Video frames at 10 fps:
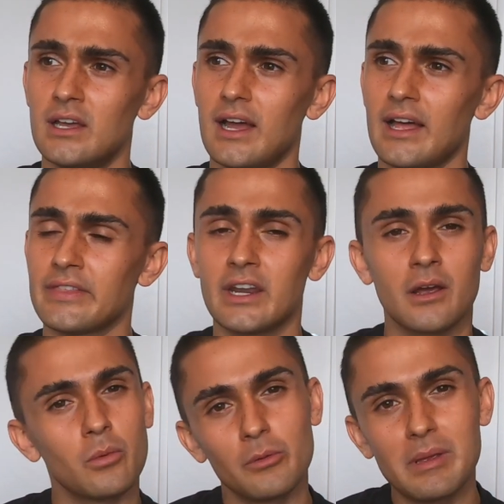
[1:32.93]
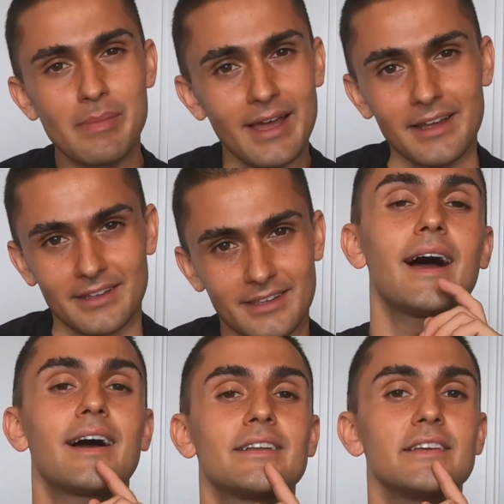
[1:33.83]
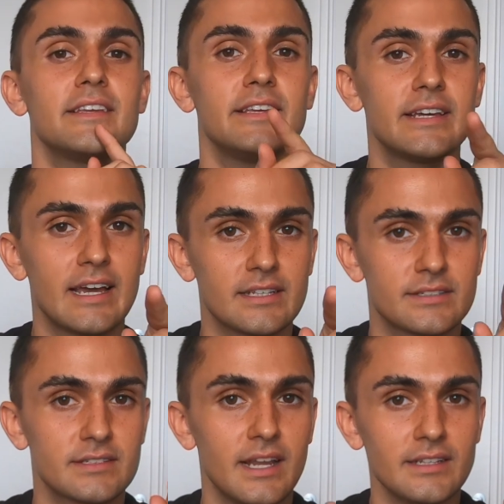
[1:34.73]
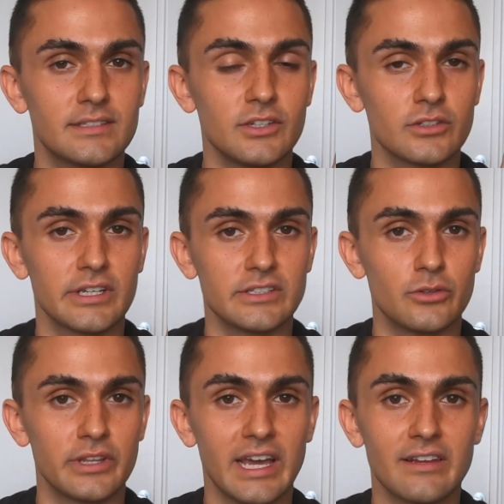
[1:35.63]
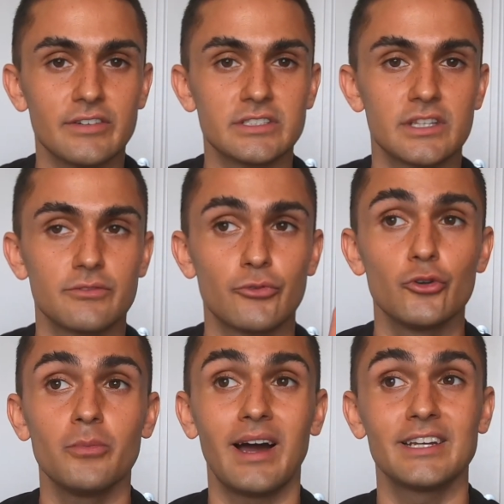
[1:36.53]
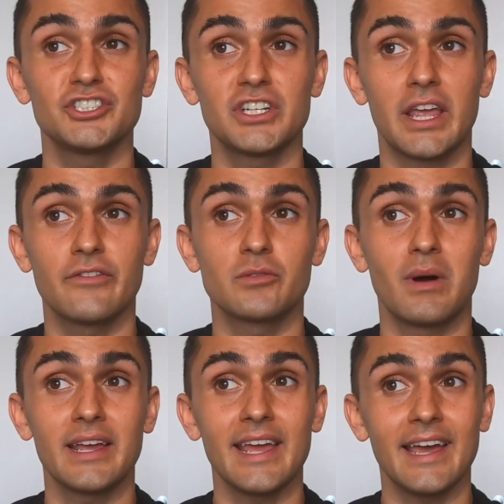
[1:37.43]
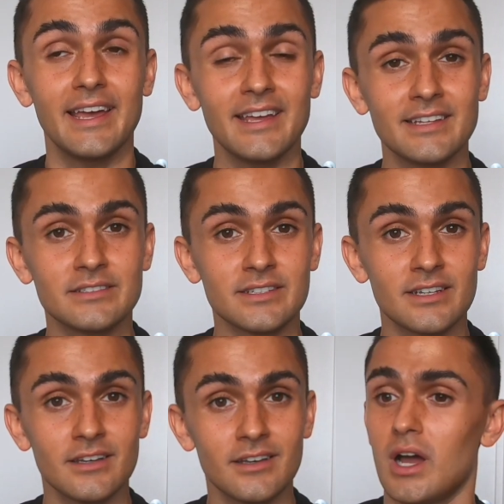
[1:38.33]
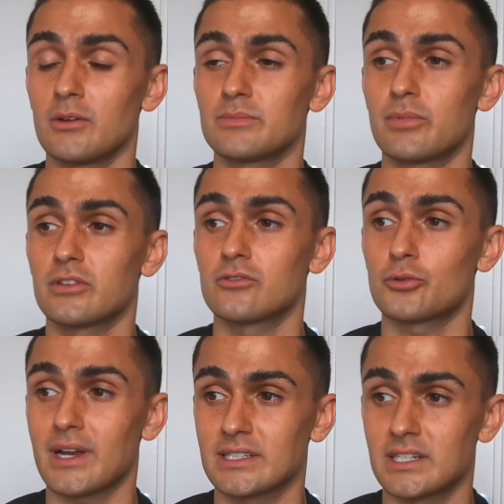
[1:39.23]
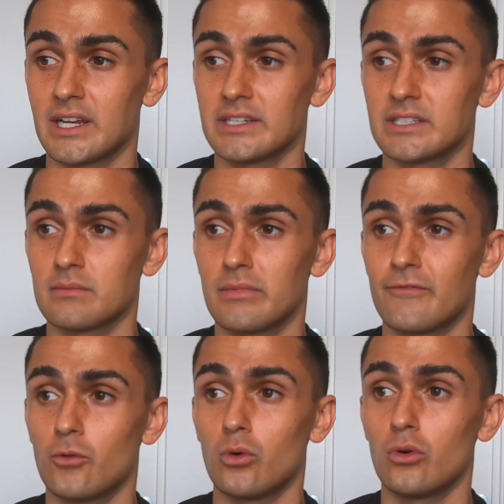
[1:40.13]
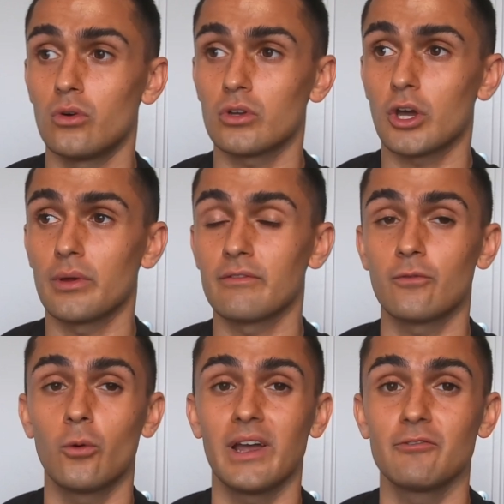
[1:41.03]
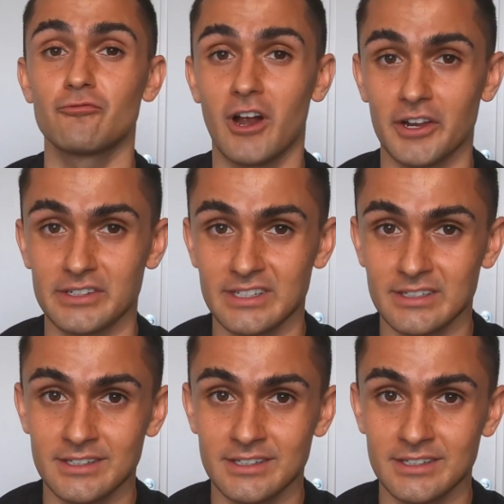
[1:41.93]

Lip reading: and then I will be back. And yes, let's not ignore the elephant in the room, I shaved my head. I was procrastinating before going for a run,